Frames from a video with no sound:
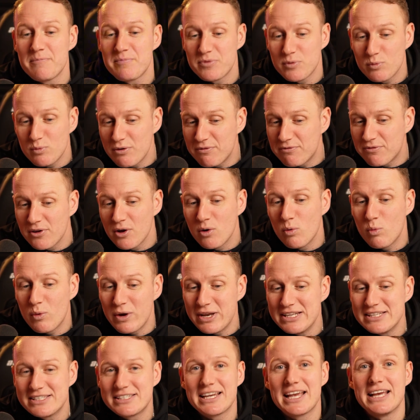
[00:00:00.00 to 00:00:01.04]
with
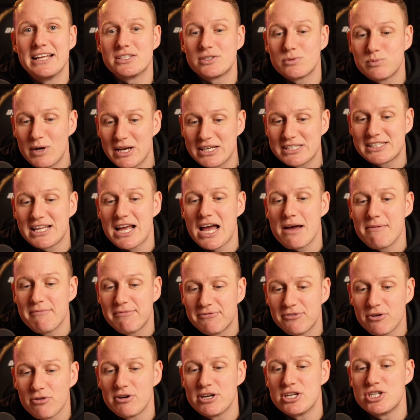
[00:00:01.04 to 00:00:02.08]
wins against West Ham,
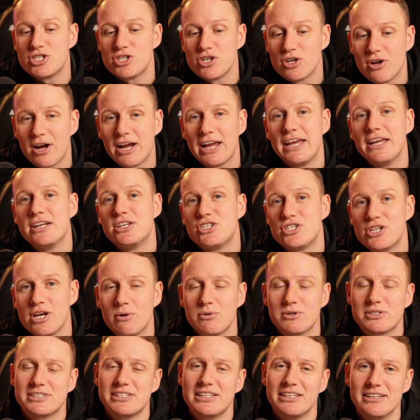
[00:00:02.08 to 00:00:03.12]
Forest, United,
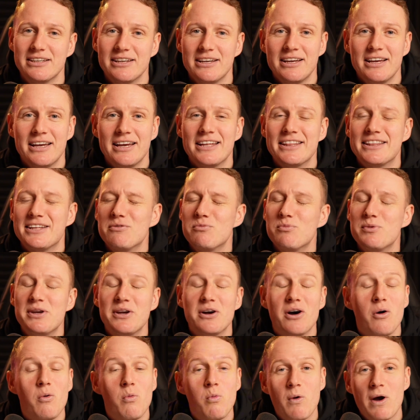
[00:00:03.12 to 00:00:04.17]
Chelsea, then we
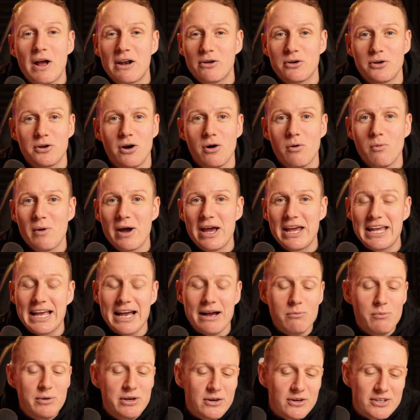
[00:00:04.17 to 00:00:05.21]
are well on our way
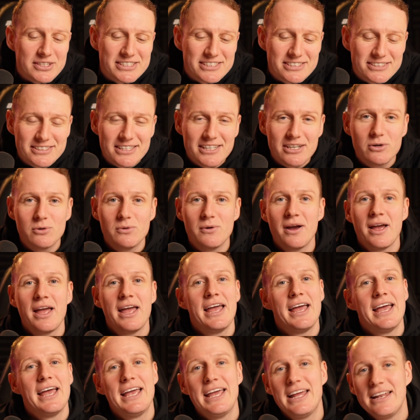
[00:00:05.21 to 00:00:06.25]
and we are still
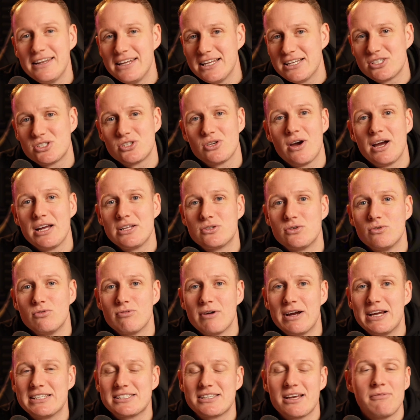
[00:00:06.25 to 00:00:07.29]
in this title
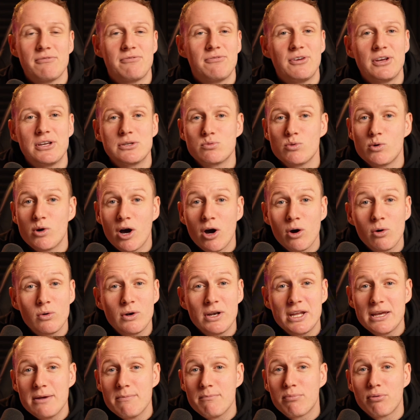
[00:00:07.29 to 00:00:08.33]
race, and things will
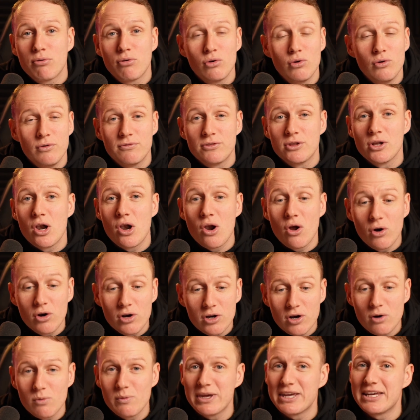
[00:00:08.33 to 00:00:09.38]
only improve the
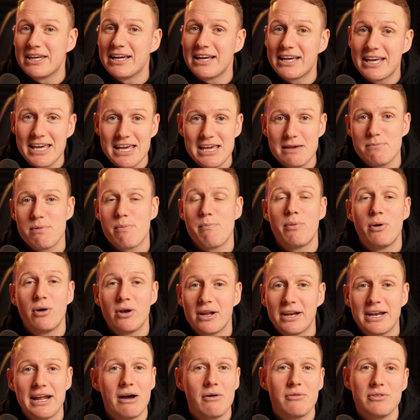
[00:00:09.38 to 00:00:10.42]
longer we can keep
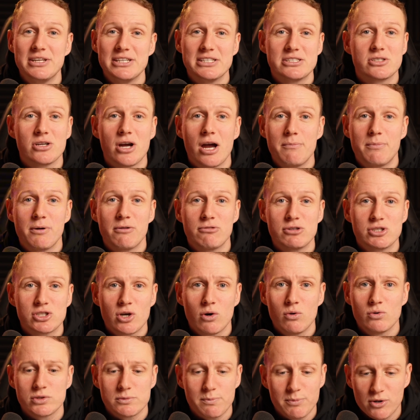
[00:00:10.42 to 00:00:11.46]
pulling out these type of
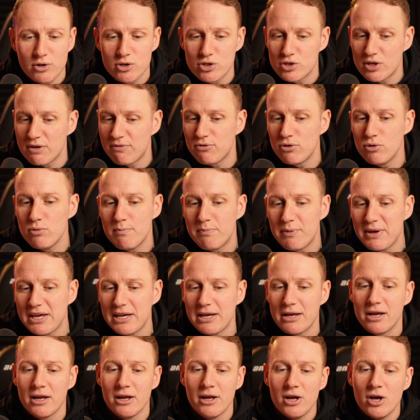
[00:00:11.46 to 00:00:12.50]
results. Because if you
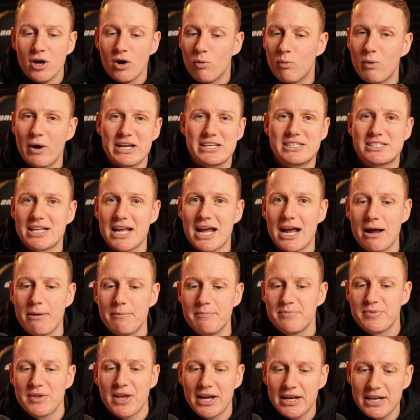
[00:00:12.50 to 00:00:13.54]
beat West Ham
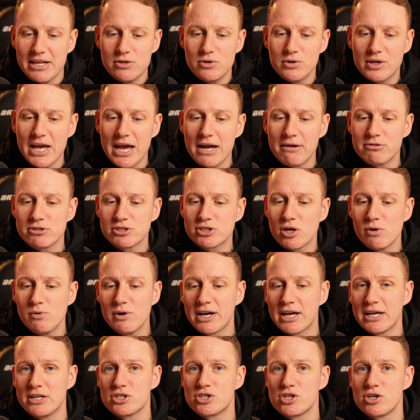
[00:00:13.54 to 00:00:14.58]
and then you get a result
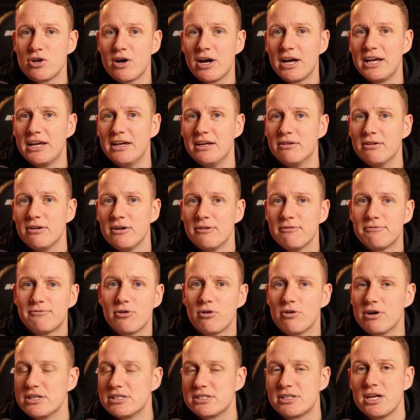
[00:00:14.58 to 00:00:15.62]
against United,
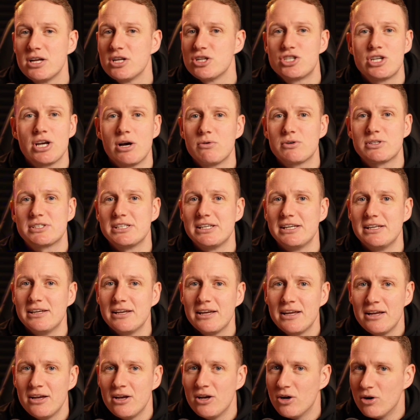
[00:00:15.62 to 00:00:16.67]
Forest, Chelsea,
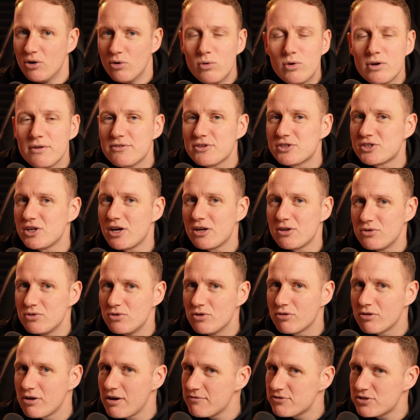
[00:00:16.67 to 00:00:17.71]
all of a sudden you're
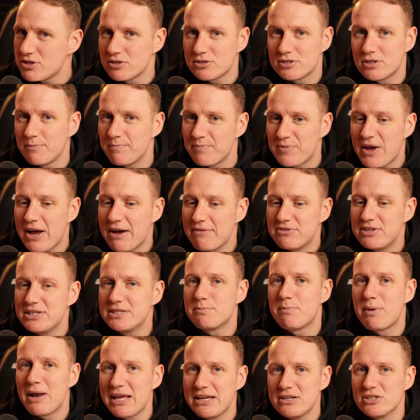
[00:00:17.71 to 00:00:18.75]
going to have these
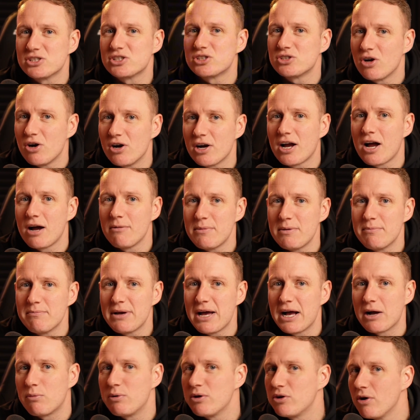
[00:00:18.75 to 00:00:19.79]
players start coming
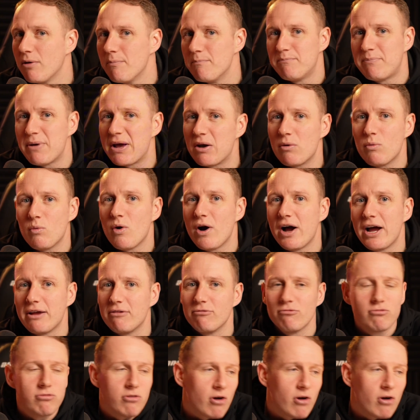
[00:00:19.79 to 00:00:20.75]
back. We got Ben White